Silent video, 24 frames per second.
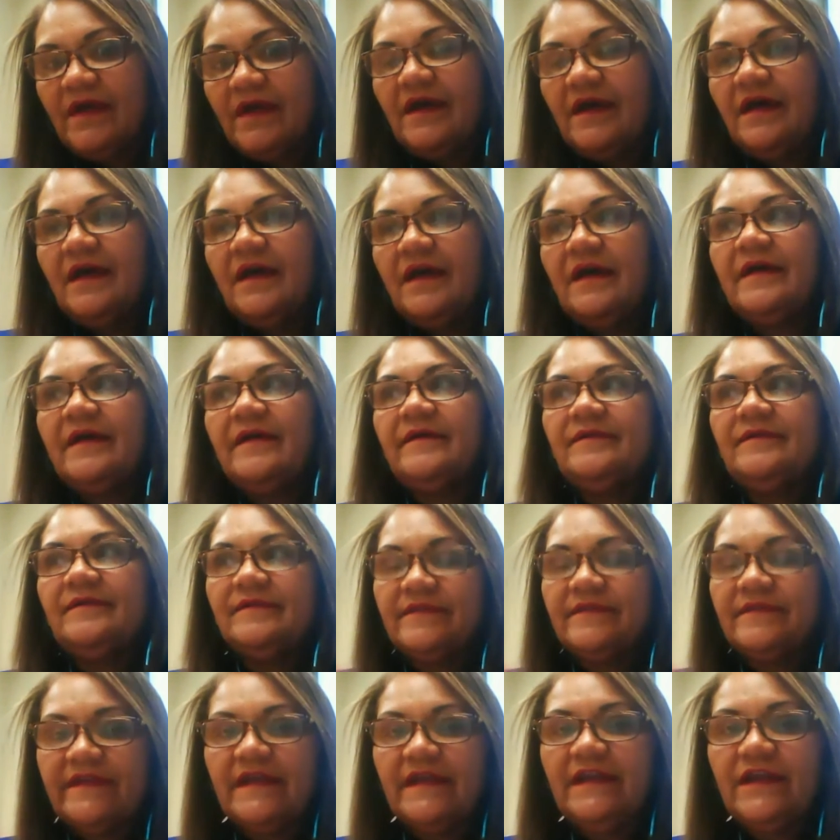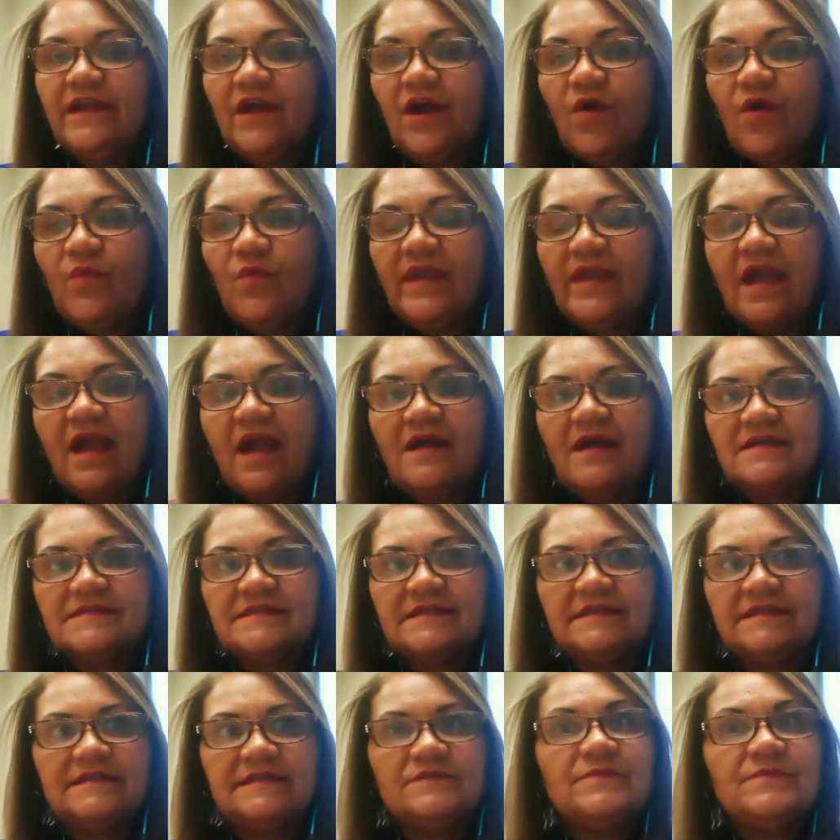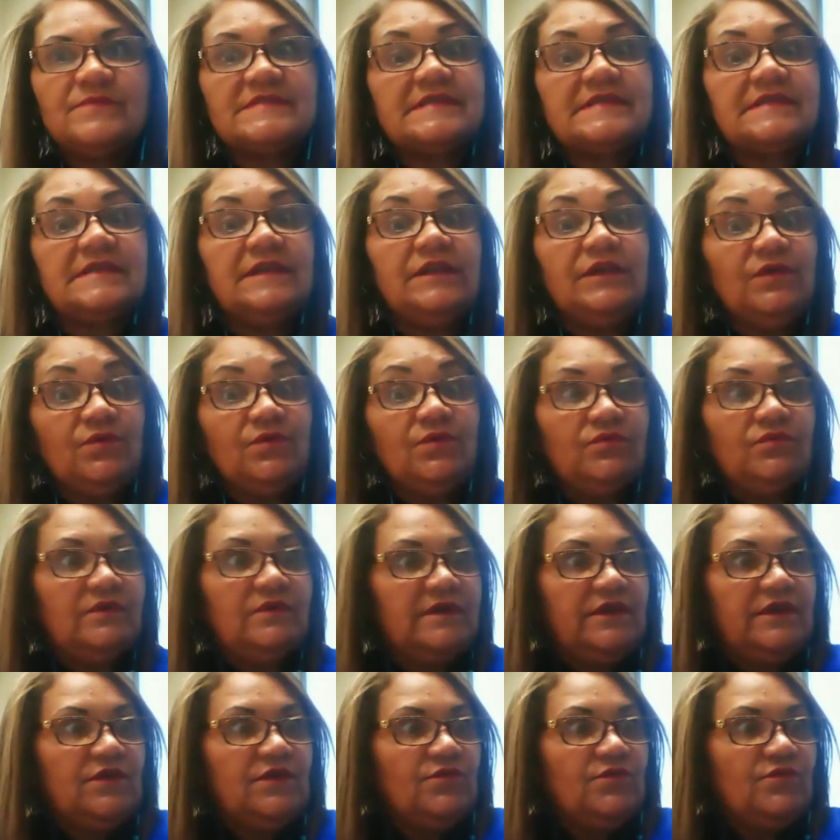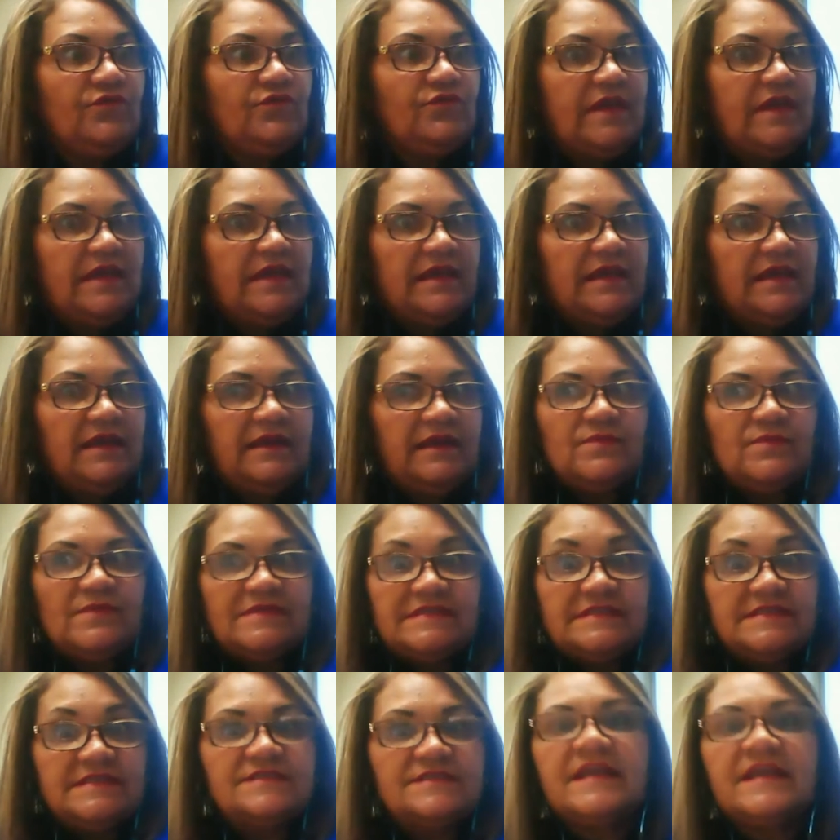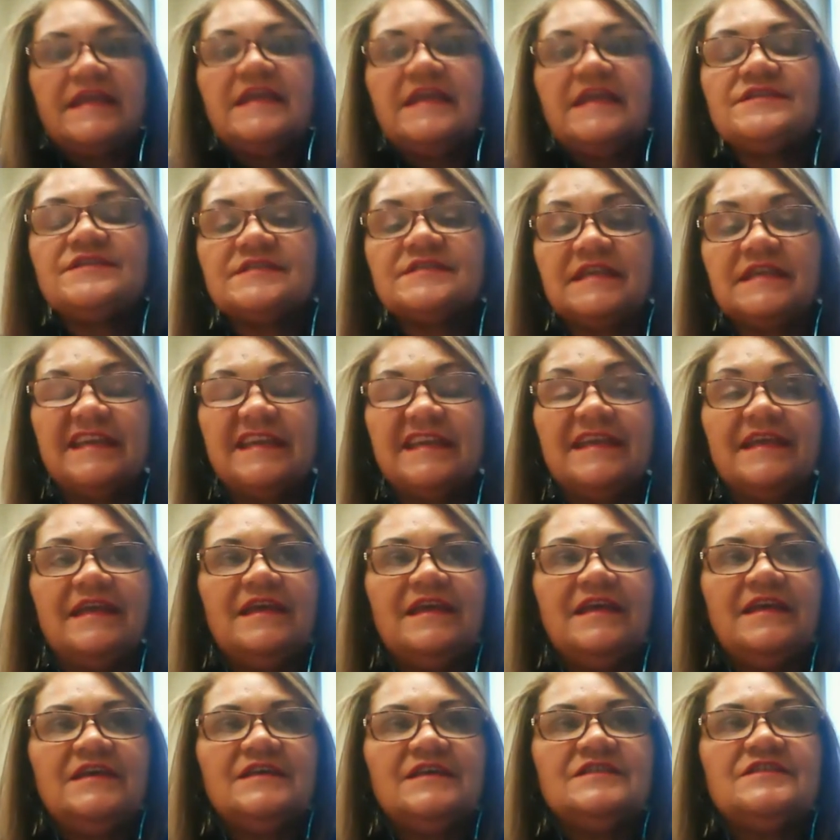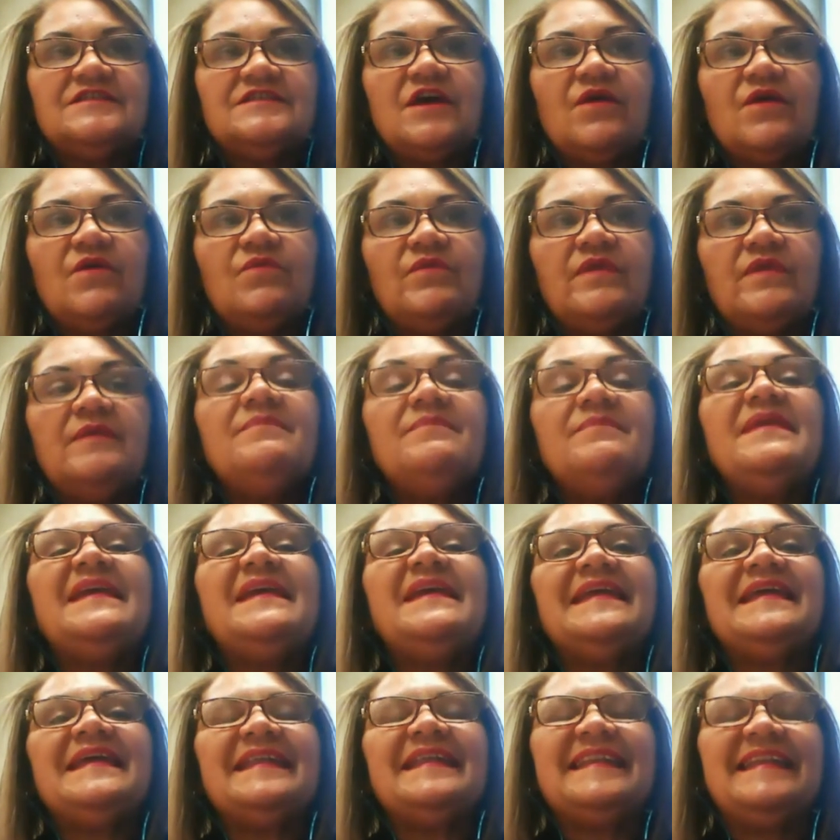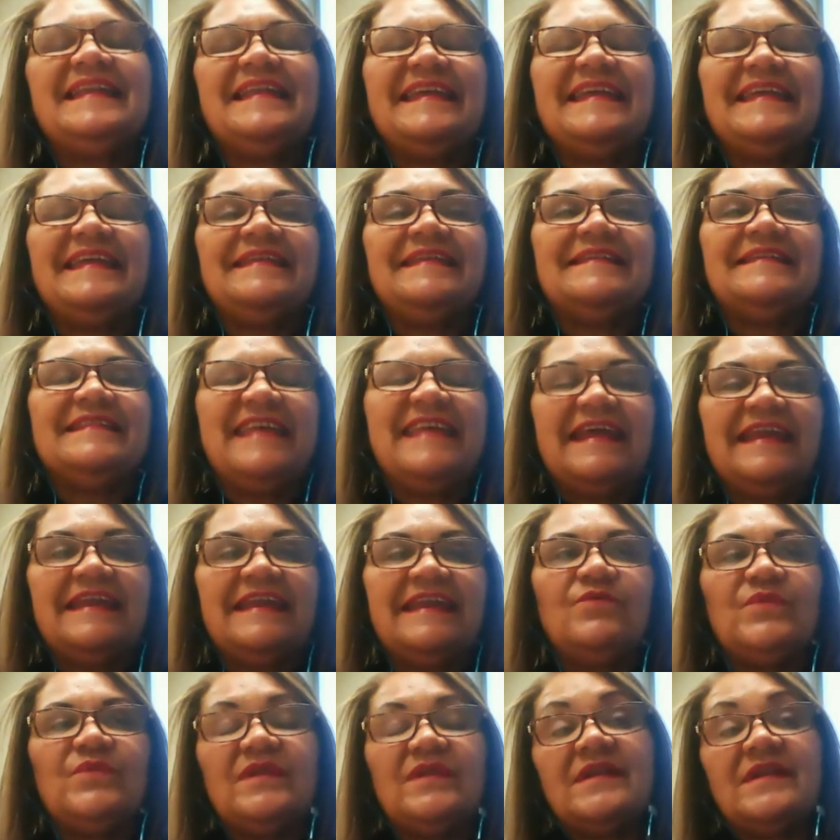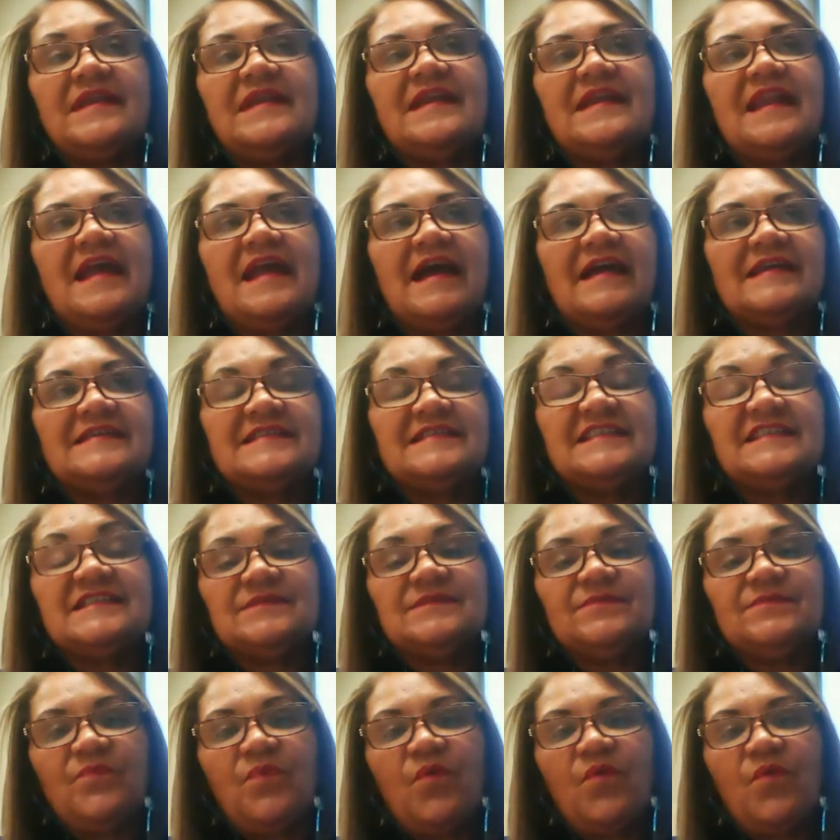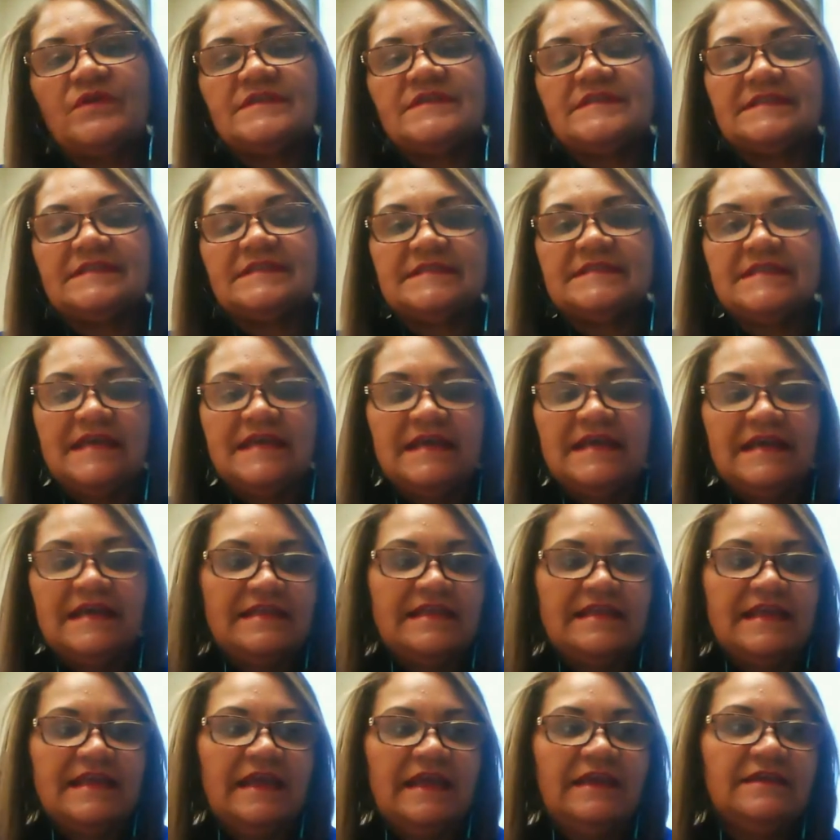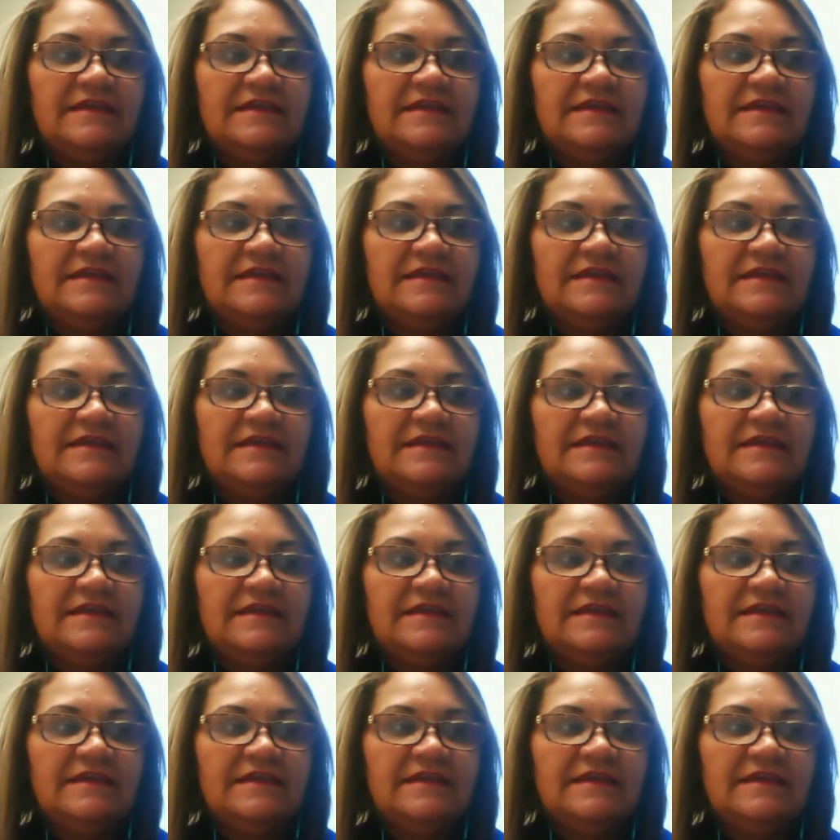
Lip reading: really OERs, and it was a new thing, and it was a strange thing. So immediately then we realized it's important that